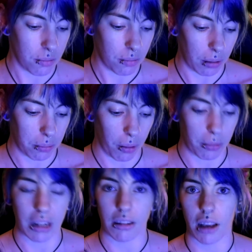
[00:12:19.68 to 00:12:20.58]
like
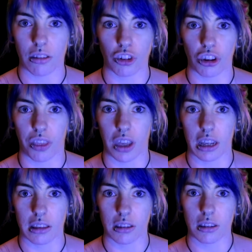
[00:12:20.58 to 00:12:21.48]
bubbly texture
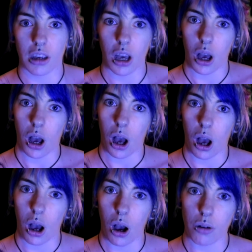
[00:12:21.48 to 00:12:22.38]
things,
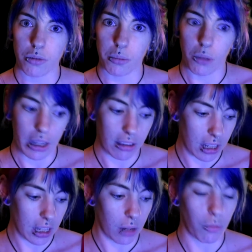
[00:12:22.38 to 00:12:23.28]
from like
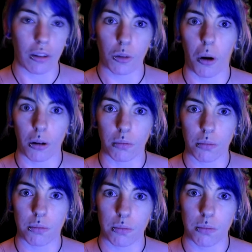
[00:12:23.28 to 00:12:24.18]
sitting in one spot
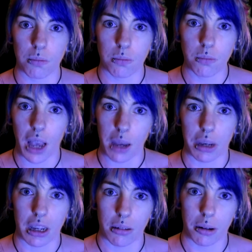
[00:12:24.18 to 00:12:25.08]

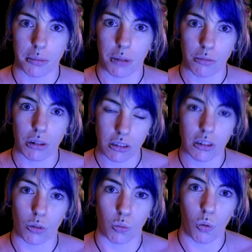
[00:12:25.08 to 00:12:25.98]
gaming. Like my wrist
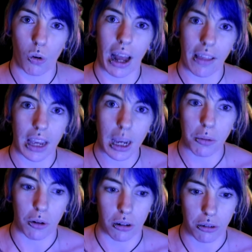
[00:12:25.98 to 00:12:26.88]
is worn out the
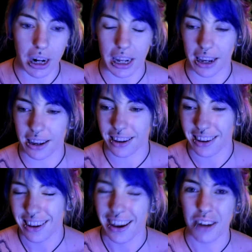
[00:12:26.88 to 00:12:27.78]
keyboard already.
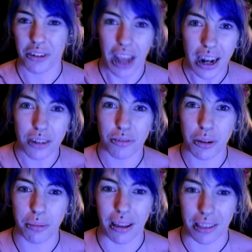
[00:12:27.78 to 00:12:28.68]
I've only had it a few
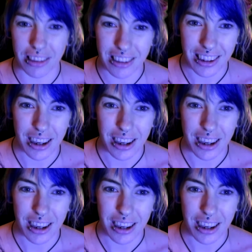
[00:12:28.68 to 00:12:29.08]
months,